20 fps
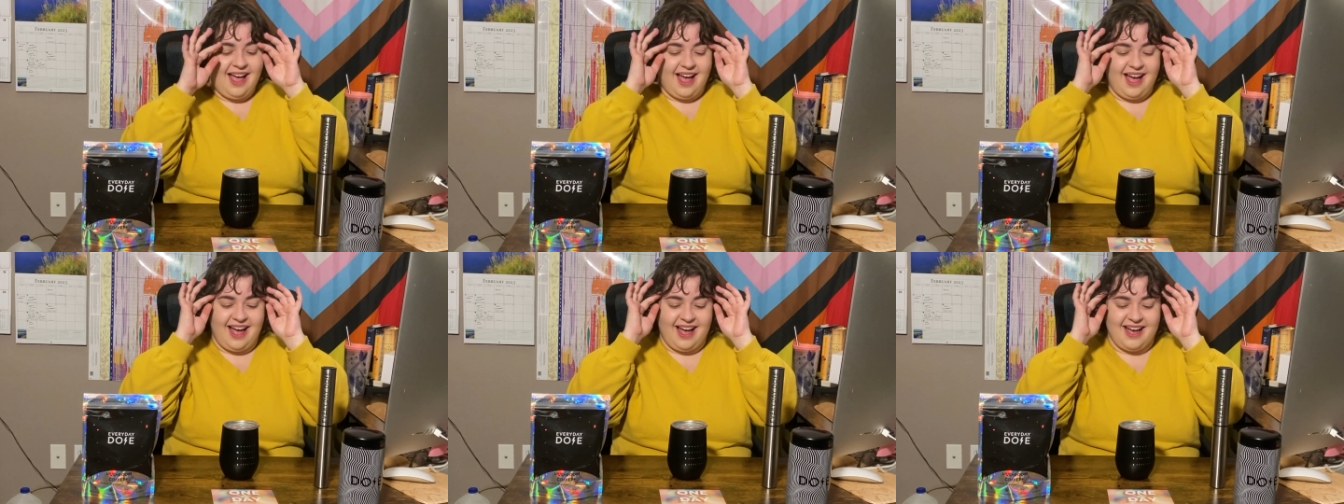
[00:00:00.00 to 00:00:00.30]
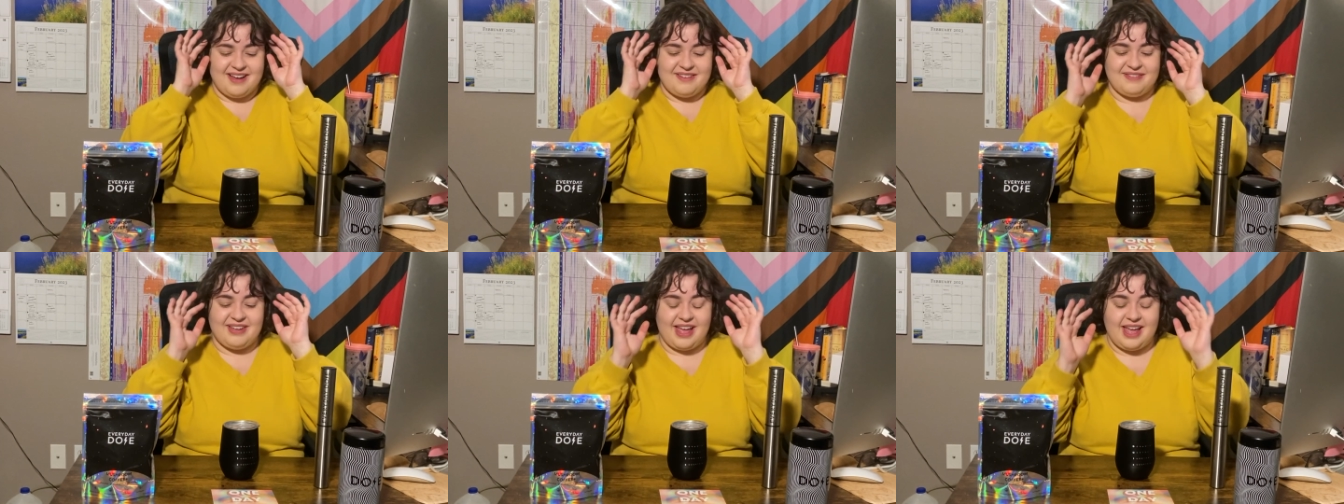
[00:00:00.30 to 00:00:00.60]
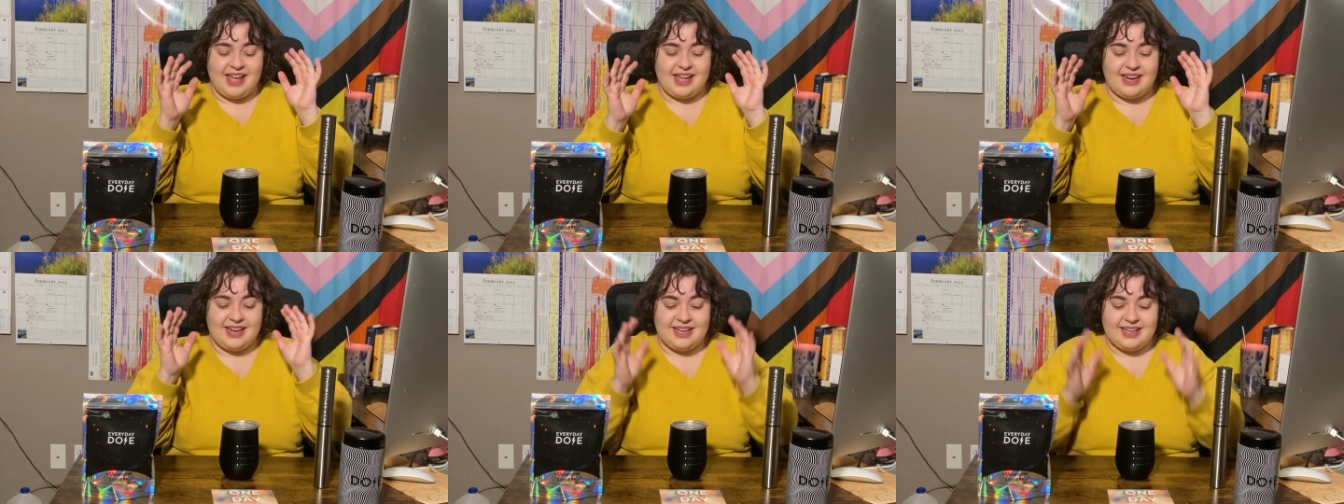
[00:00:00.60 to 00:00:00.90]
um,
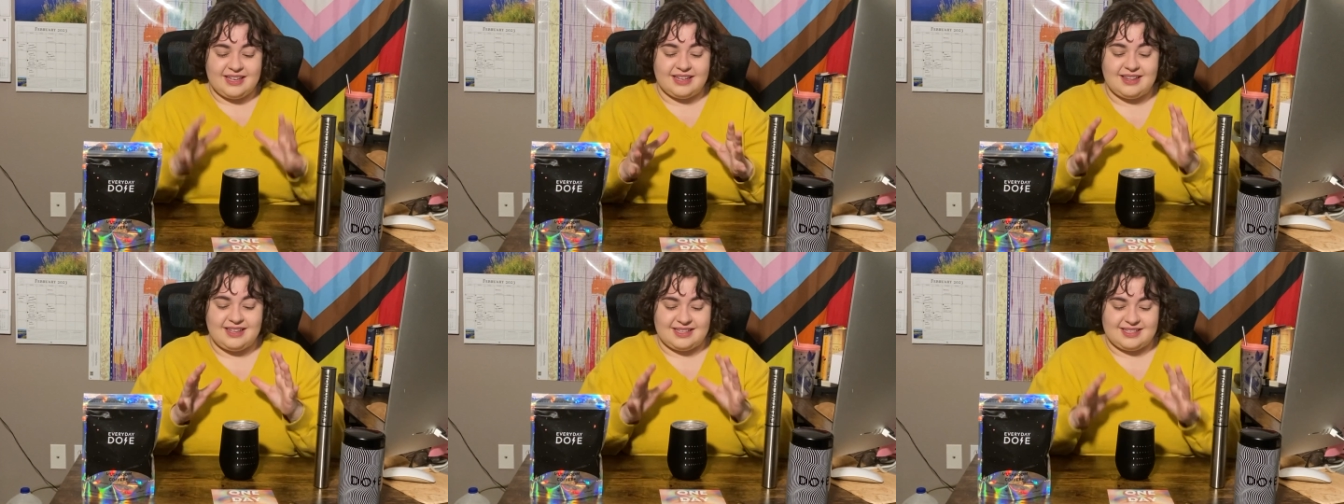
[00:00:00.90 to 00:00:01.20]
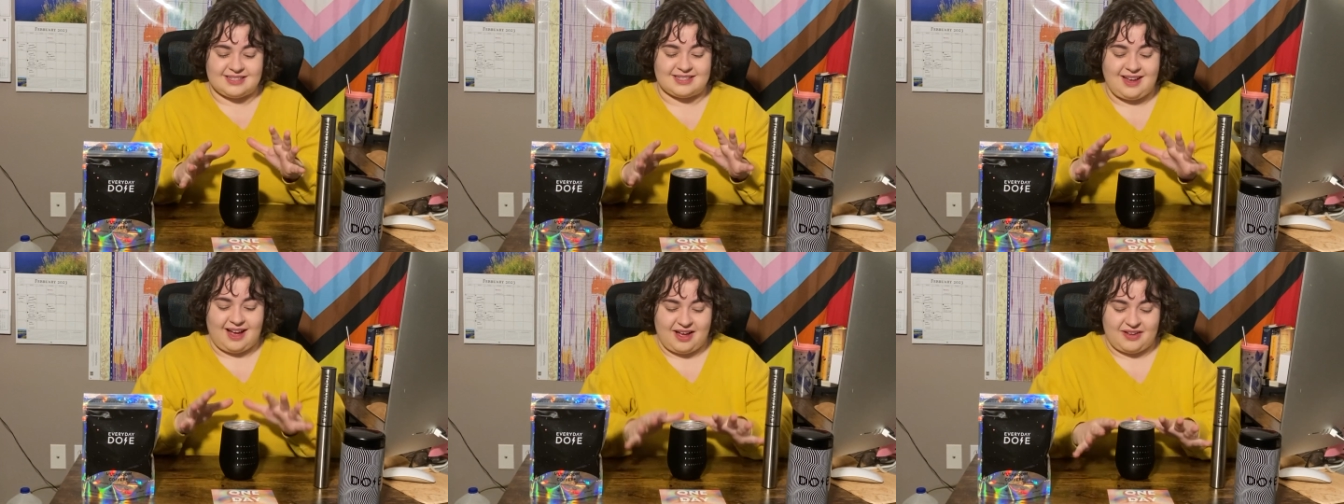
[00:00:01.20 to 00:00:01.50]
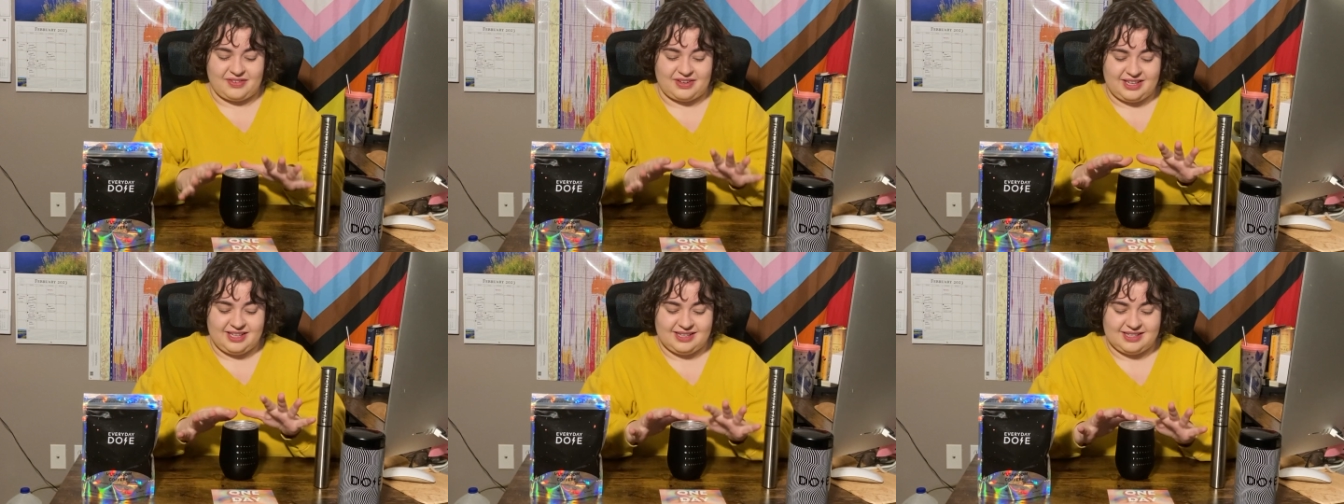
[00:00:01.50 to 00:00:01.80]
and in this
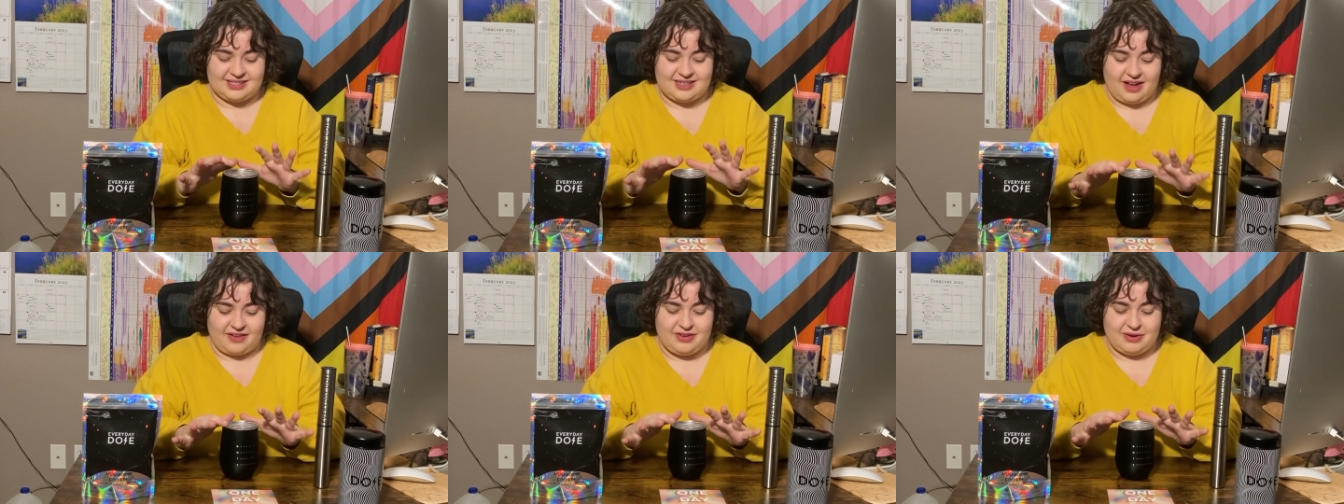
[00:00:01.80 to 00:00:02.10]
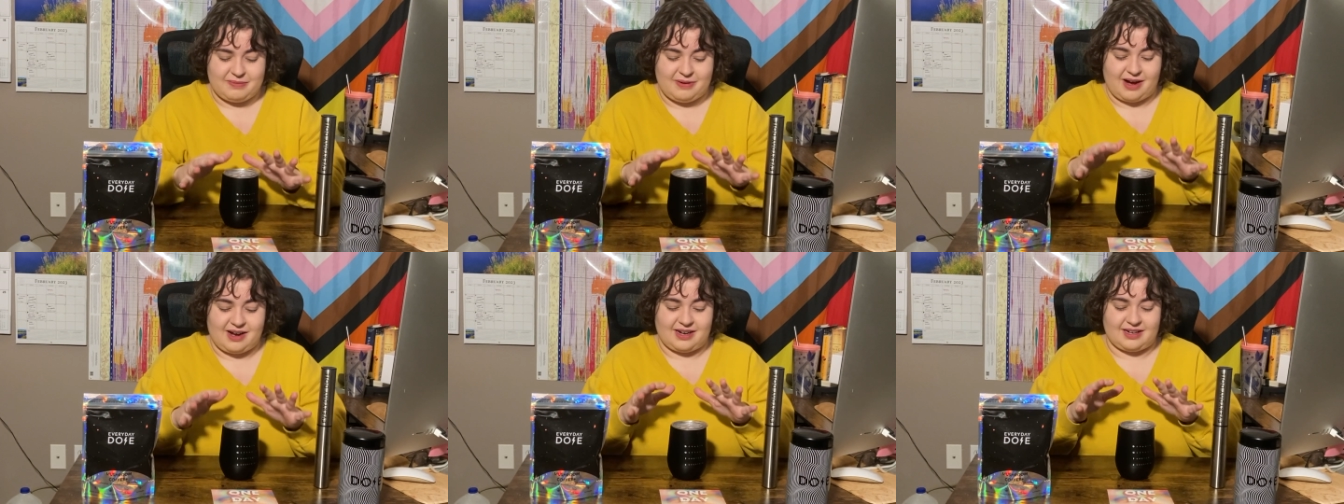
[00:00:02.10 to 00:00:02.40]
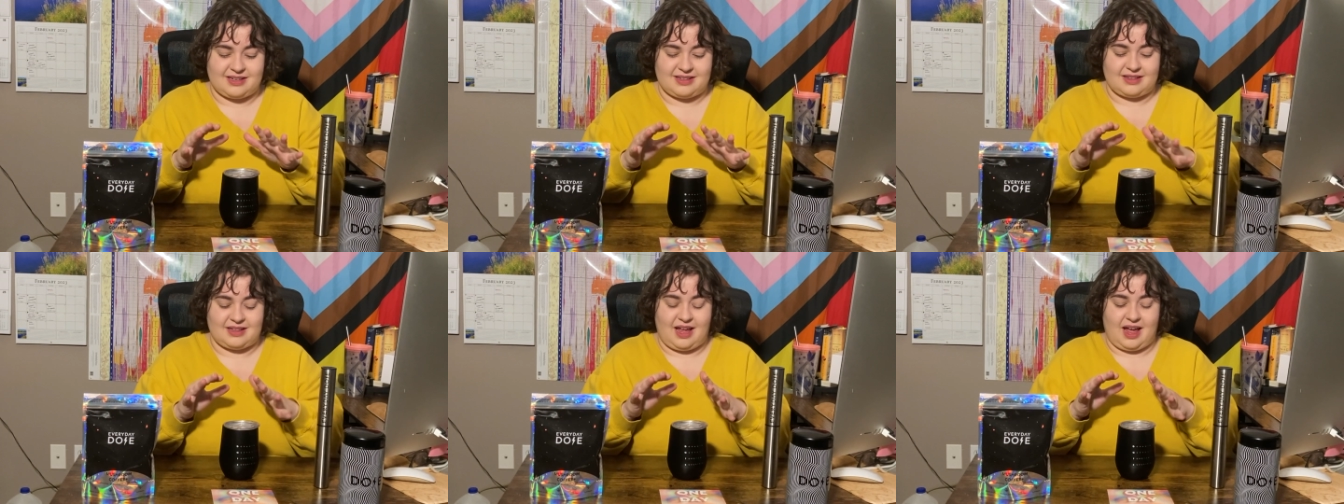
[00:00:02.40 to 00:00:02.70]
coffee, in this coffee product,